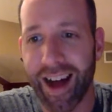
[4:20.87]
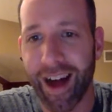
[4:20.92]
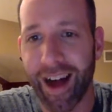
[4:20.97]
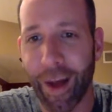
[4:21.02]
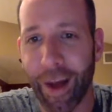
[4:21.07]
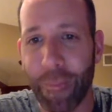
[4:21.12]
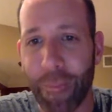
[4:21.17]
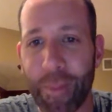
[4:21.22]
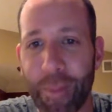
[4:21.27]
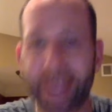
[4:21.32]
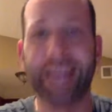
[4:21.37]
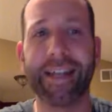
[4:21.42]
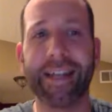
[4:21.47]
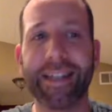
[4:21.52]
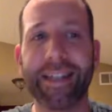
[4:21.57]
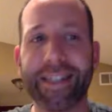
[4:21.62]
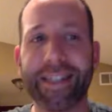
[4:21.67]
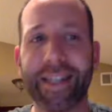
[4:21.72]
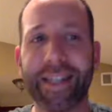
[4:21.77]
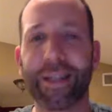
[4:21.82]

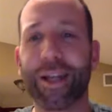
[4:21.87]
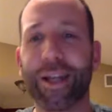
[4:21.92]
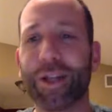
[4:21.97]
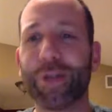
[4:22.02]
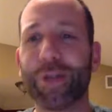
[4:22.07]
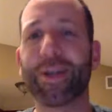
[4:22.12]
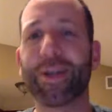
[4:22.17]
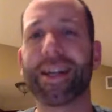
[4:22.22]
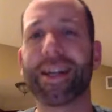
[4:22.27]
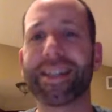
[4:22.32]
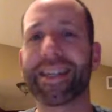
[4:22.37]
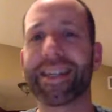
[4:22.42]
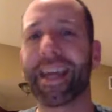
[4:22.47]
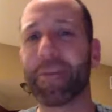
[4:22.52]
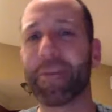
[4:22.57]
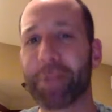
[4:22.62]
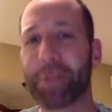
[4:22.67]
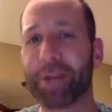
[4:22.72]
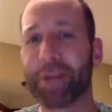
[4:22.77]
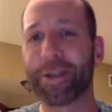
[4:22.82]
means that you get to
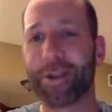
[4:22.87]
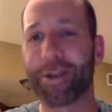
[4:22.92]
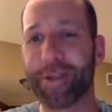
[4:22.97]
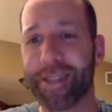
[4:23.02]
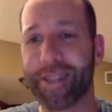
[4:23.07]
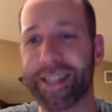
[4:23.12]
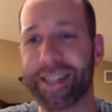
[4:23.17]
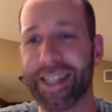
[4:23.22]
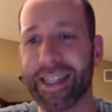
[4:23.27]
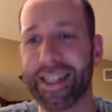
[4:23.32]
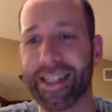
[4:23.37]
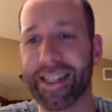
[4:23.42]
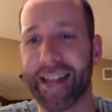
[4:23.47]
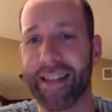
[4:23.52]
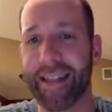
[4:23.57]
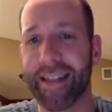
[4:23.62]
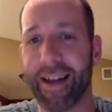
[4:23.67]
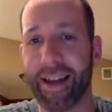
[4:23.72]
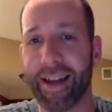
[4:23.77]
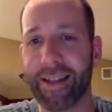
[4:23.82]
keep those urgency and
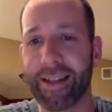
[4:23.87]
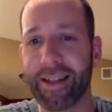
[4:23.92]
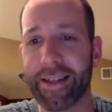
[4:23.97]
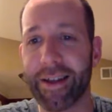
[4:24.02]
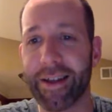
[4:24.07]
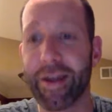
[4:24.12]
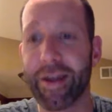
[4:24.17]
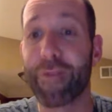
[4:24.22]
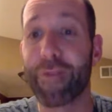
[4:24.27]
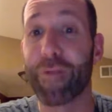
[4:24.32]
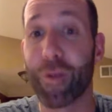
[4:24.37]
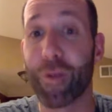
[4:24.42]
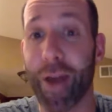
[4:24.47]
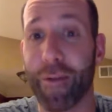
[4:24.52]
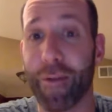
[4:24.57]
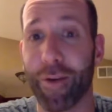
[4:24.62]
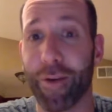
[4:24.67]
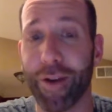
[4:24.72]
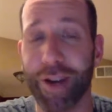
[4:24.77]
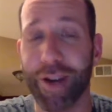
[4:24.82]
deadlines
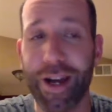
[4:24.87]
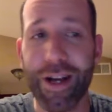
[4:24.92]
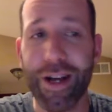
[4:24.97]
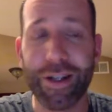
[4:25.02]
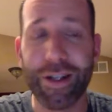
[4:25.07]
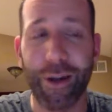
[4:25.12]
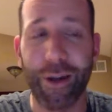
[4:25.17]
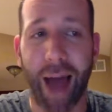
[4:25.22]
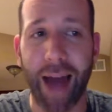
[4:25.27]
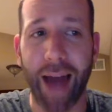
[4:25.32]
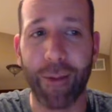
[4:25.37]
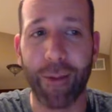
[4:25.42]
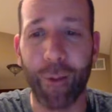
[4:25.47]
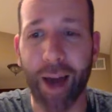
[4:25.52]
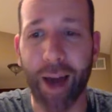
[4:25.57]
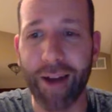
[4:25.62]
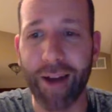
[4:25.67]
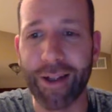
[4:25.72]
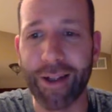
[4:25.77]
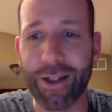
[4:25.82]
forever. So, Adam,
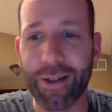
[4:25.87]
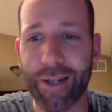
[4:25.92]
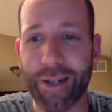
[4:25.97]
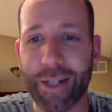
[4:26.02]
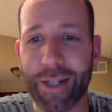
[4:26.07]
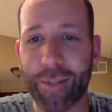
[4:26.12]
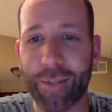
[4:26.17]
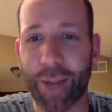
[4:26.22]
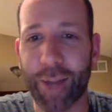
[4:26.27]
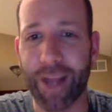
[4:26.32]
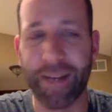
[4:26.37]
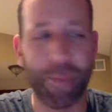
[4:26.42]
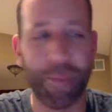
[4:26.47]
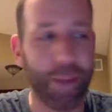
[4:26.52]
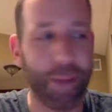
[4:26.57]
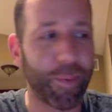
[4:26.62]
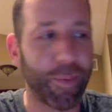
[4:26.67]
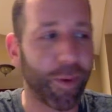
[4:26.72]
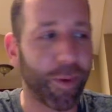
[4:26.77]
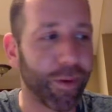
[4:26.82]
why don't you explain to
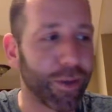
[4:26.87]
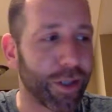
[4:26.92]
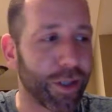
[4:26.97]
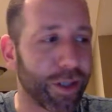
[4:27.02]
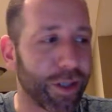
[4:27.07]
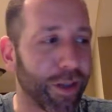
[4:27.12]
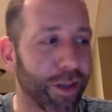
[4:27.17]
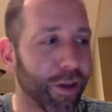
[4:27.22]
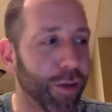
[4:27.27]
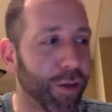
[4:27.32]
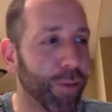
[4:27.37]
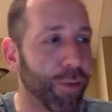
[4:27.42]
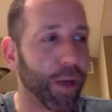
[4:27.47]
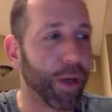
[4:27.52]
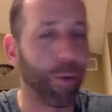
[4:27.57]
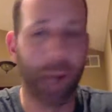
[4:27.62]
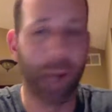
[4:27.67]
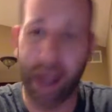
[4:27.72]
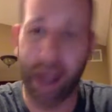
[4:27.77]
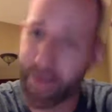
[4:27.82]
people just a little bit
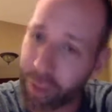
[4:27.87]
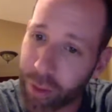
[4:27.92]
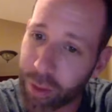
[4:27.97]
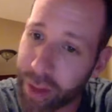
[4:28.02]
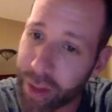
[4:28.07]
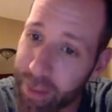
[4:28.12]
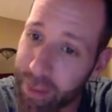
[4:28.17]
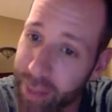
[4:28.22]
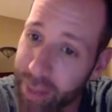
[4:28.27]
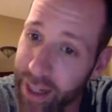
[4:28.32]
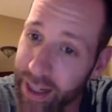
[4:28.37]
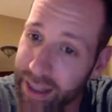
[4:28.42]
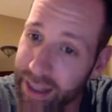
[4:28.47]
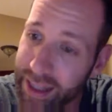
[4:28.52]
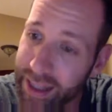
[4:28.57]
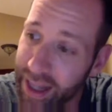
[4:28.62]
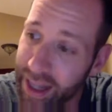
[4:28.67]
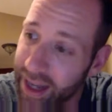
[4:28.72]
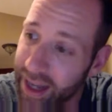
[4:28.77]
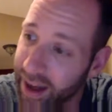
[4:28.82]
what evergreen
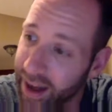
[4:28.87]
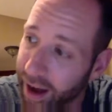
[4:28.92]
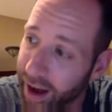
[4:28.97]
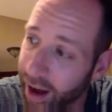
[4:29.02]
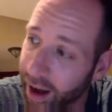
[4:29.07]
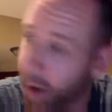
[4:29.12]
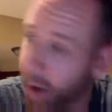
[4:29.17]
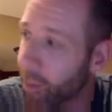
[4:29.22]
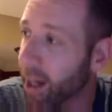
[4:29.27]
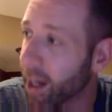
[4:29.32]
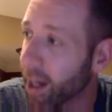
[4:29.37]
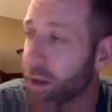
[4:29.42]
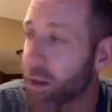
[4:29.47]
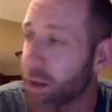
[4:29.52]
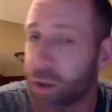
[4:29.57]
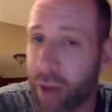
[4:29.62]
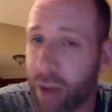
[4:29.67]
means? I know you have